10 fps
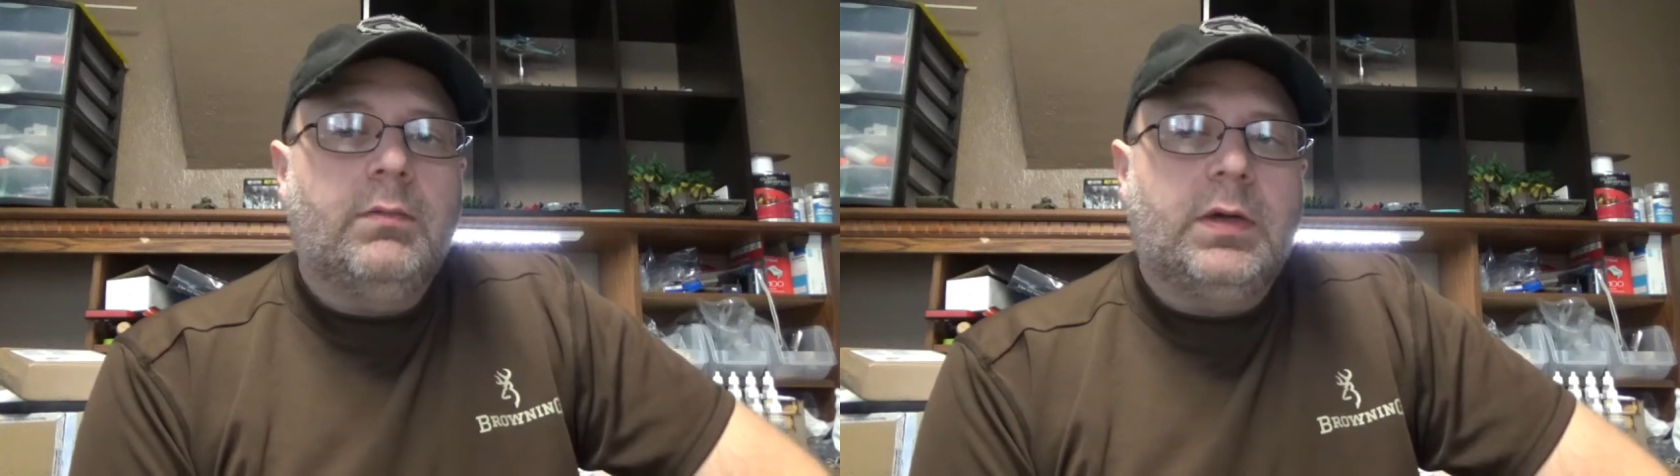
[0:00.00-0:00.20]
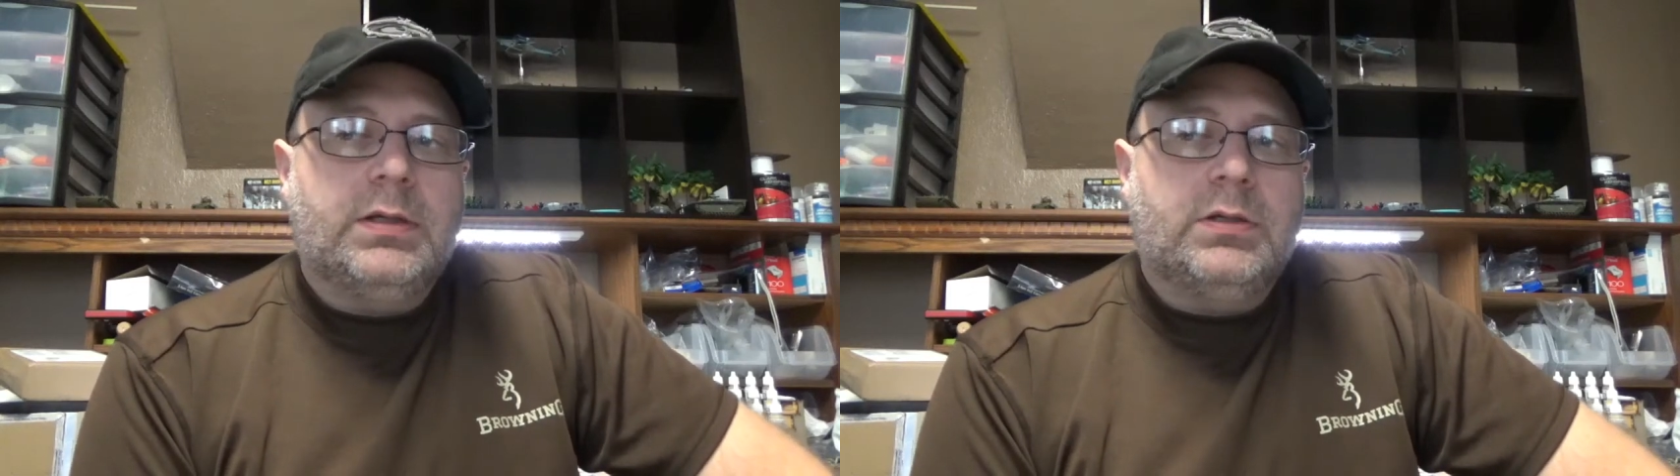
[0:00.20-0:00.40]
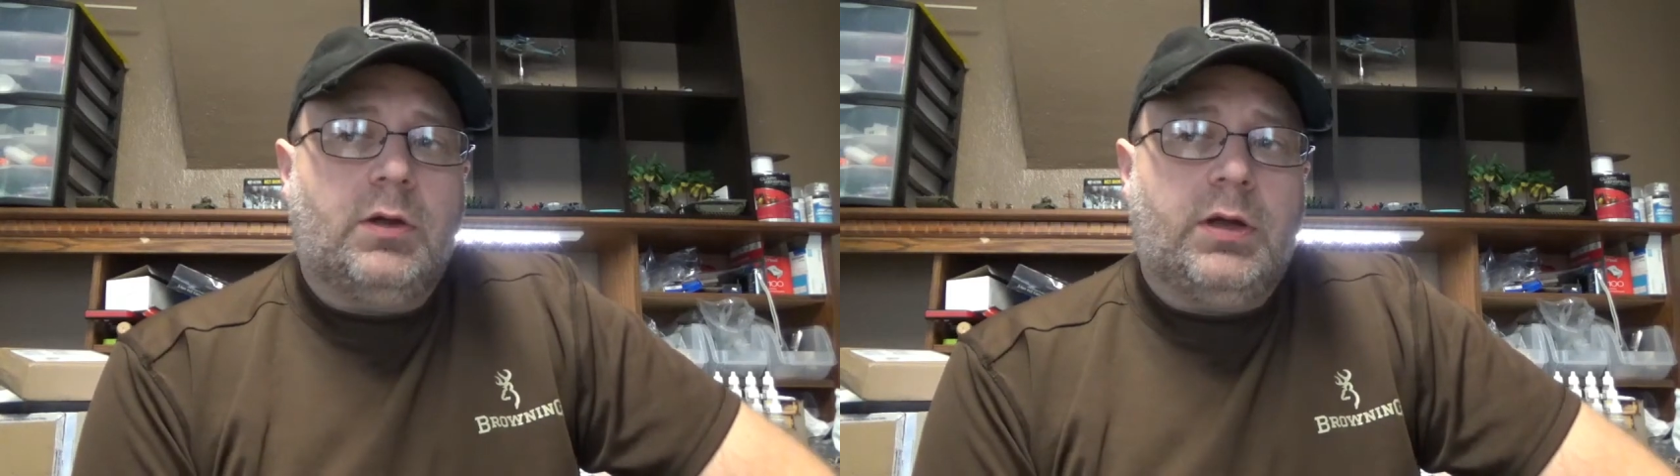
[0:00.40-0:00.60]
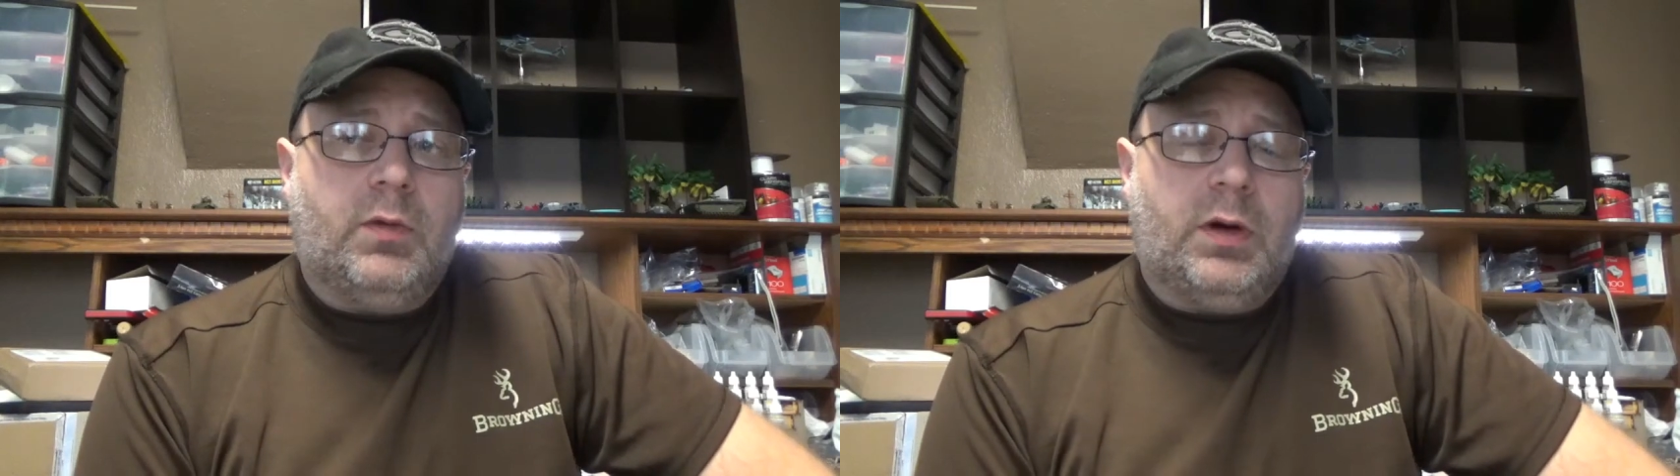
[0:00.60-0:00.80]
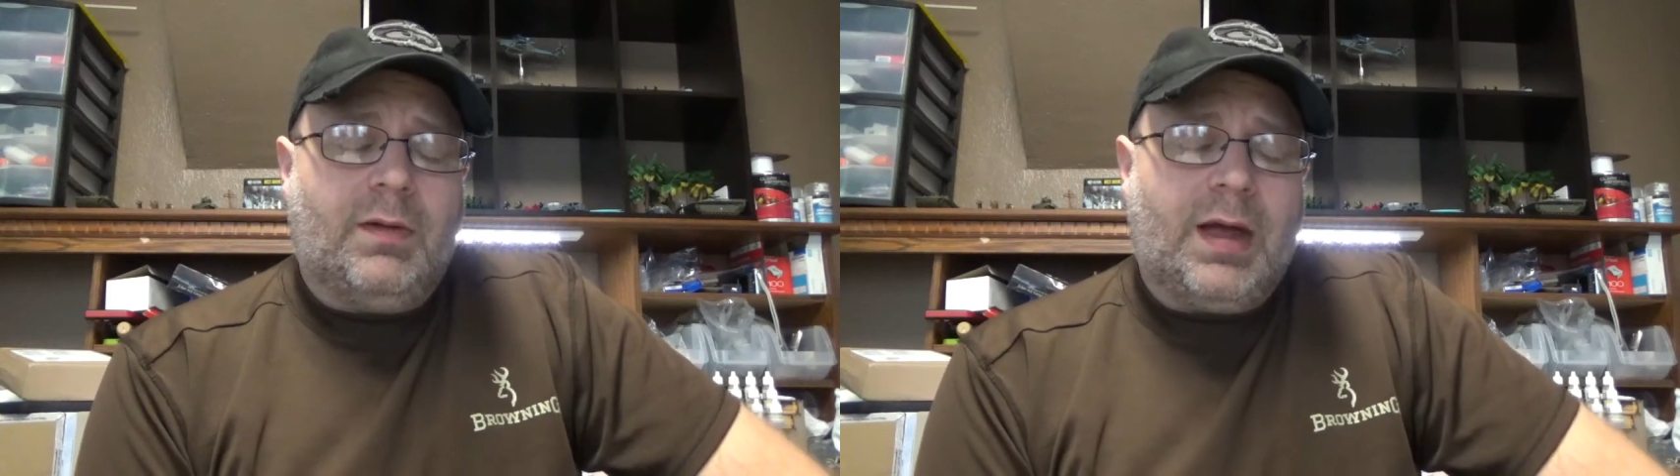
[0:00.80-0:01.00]
because all he
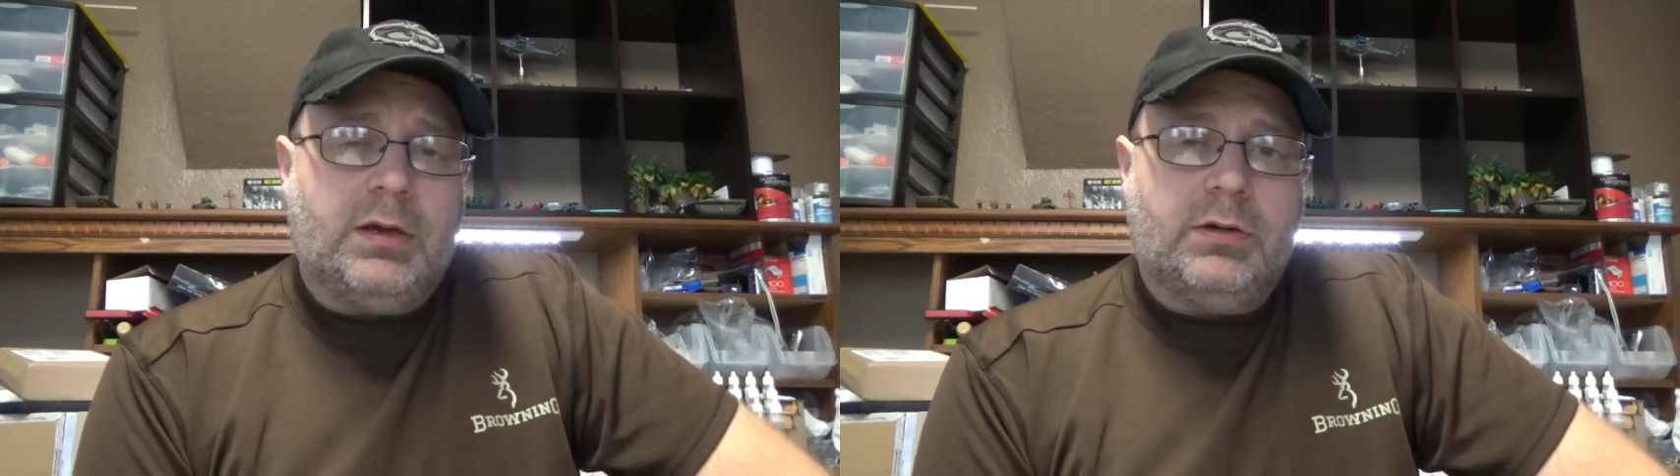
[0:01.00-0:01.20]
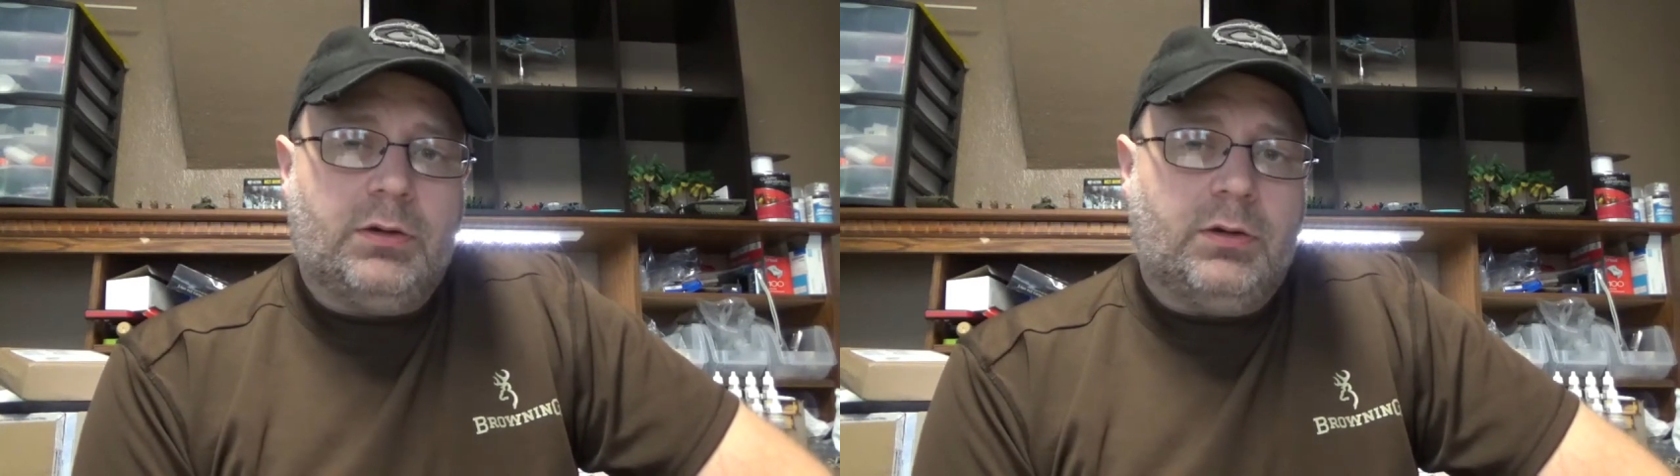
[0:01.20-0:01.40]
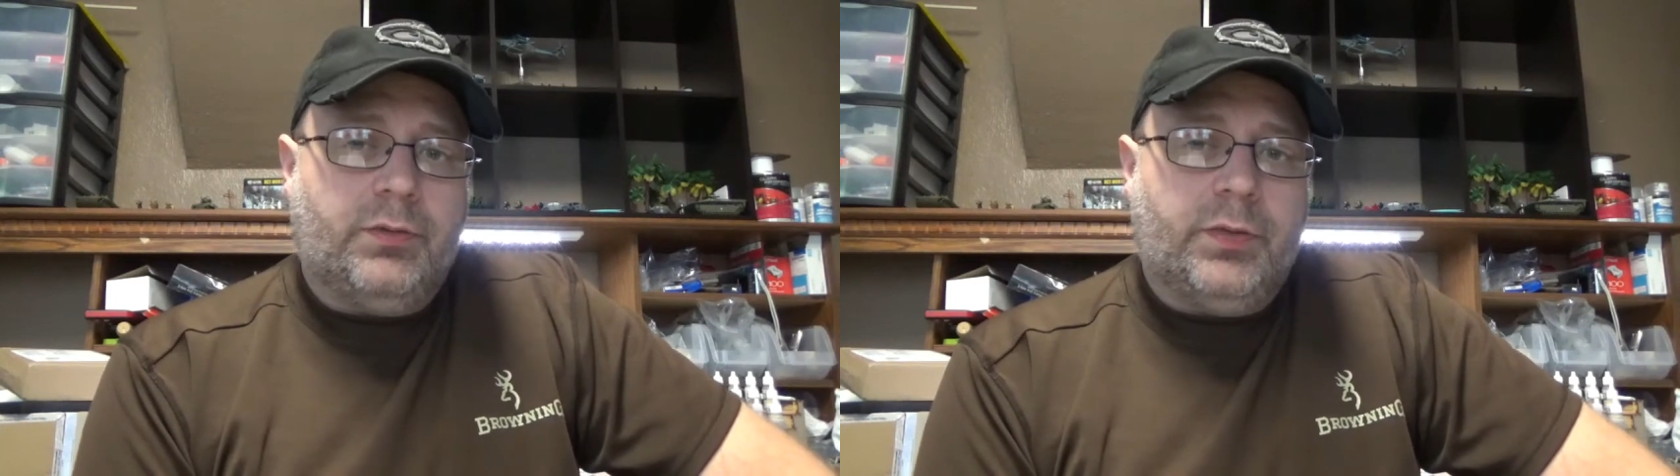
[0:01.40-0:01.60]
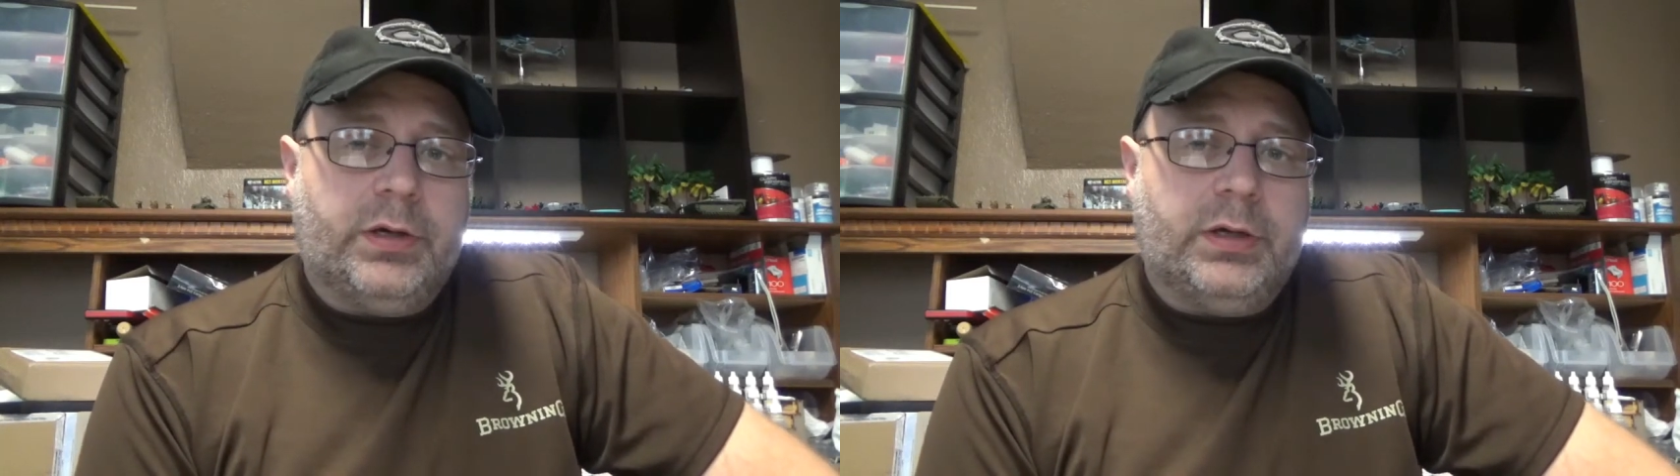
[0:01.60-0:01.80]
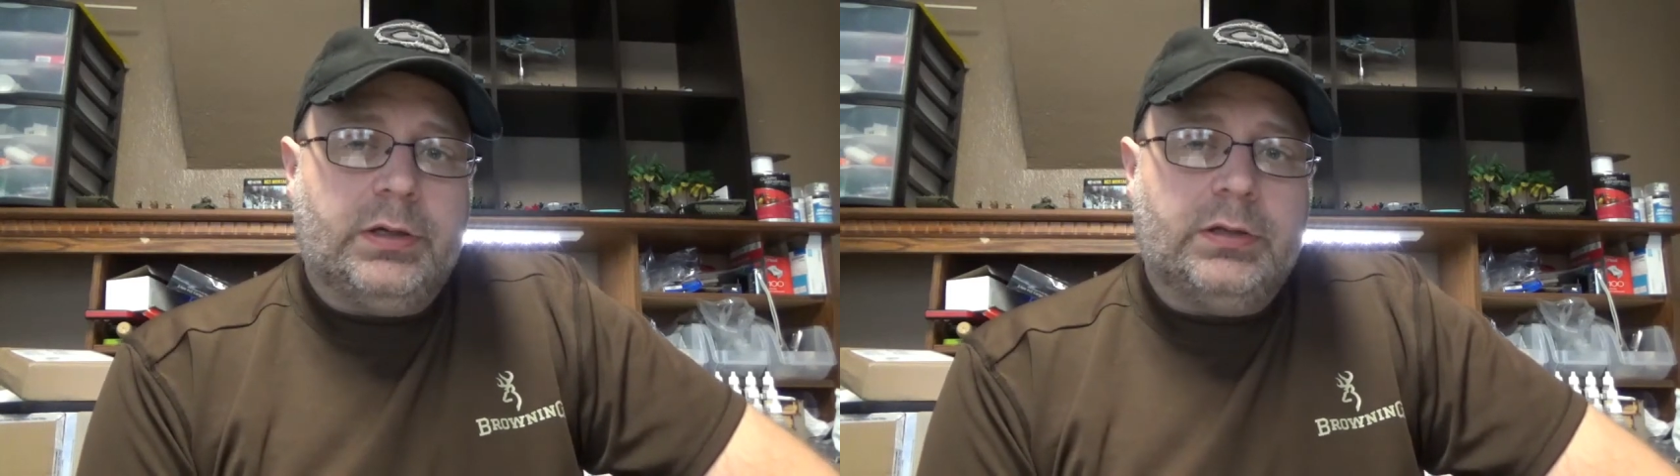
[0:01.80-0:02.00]
would have had to do
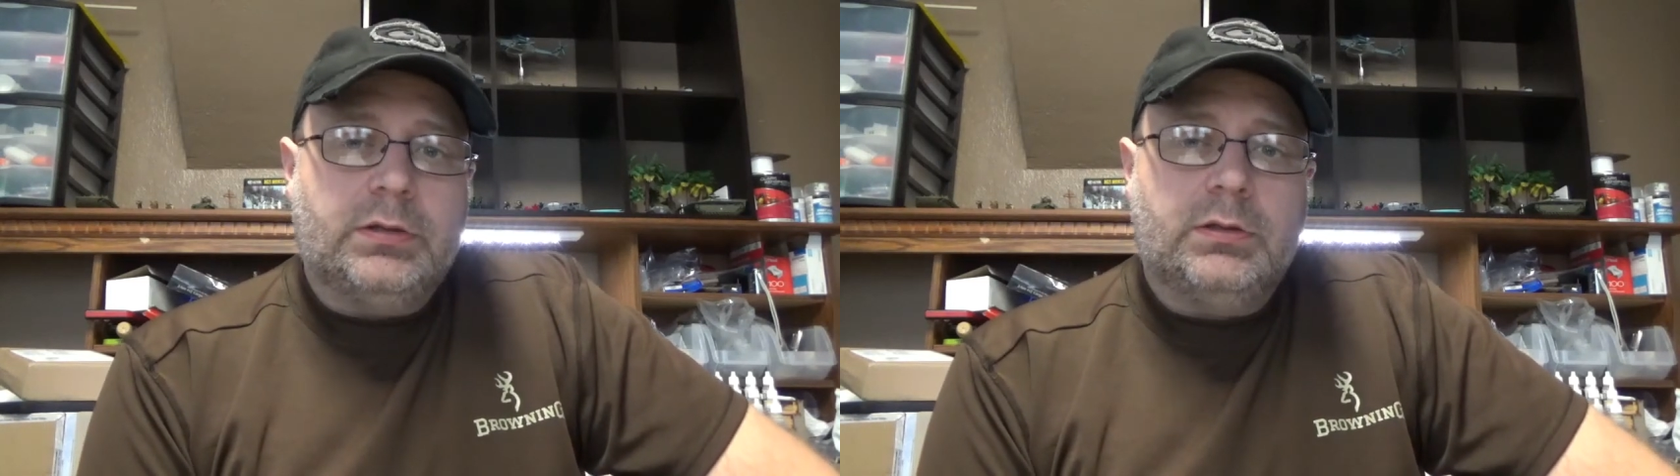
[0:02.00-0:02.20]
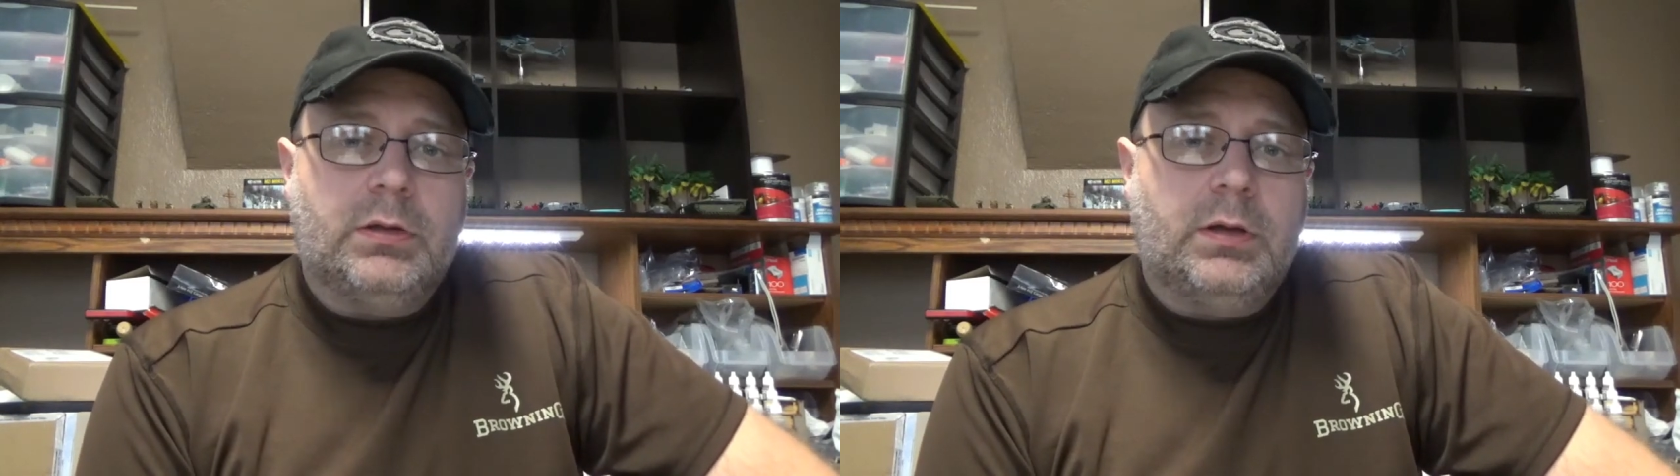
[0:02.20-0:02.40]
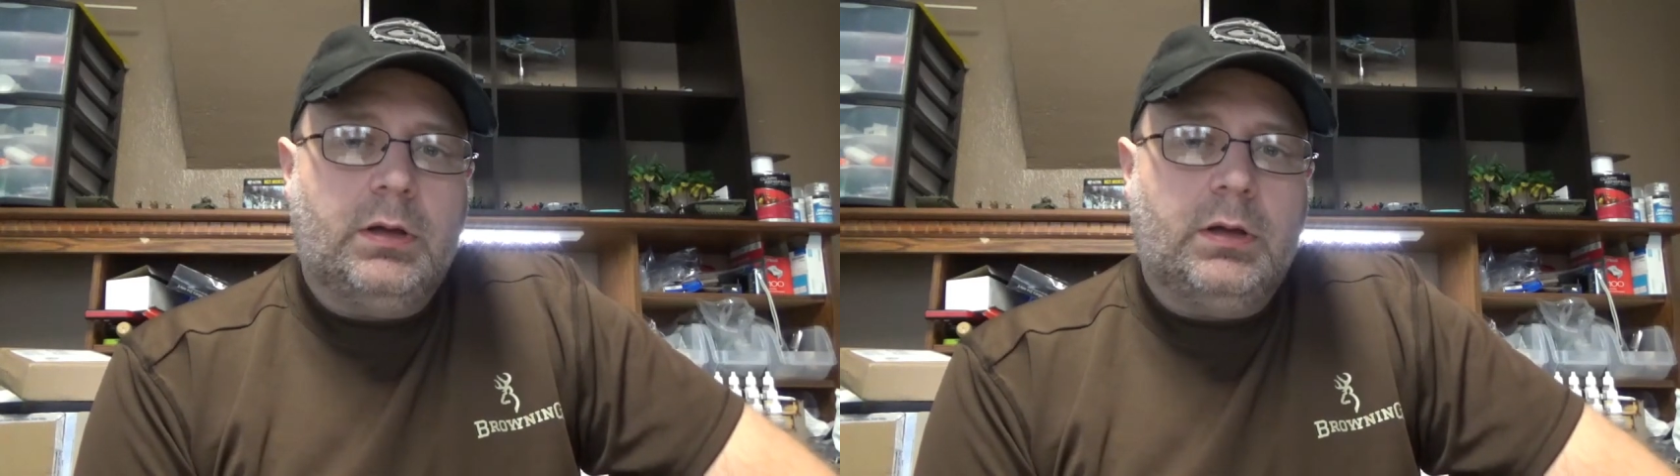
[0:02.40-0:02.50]
was